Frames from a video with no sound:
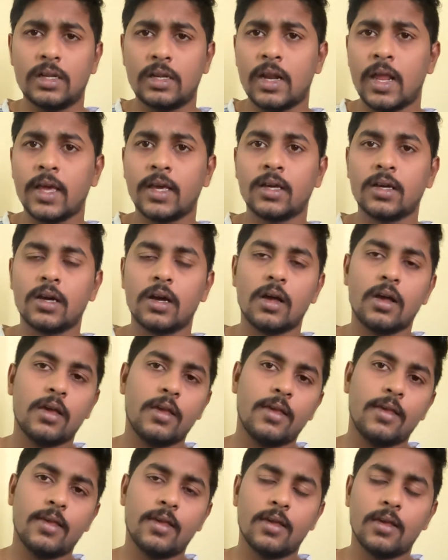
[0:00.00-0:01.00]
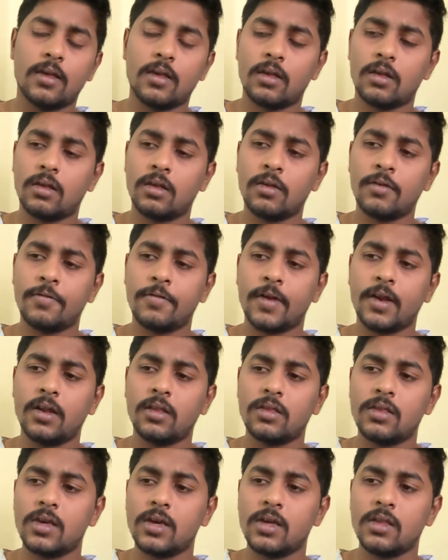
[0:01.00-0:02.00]
Like if
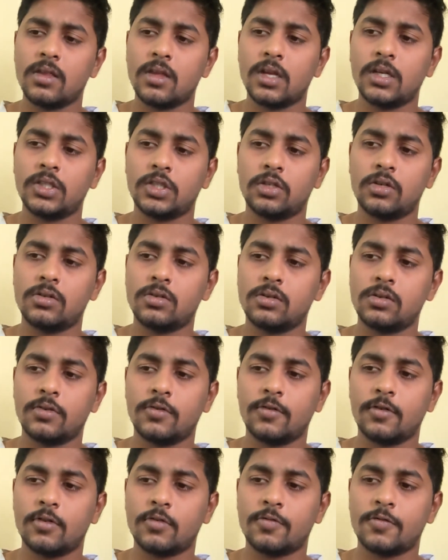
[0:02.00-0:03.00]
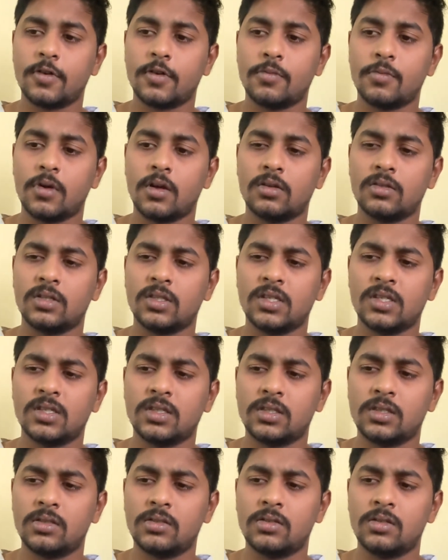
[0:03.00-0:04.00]
anything they stored from this
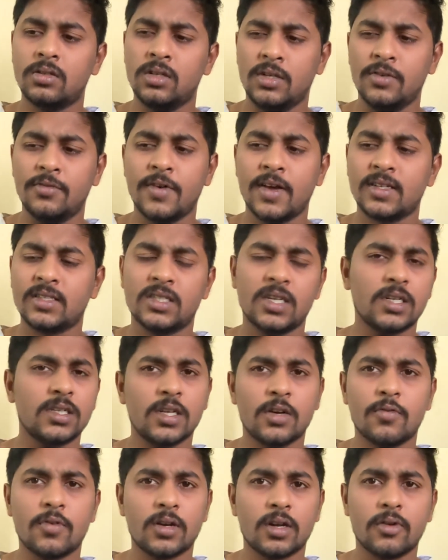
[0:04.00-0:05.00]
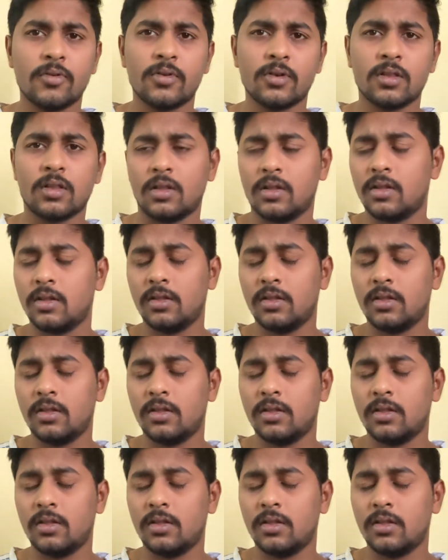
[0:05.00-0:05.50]
device data, whatever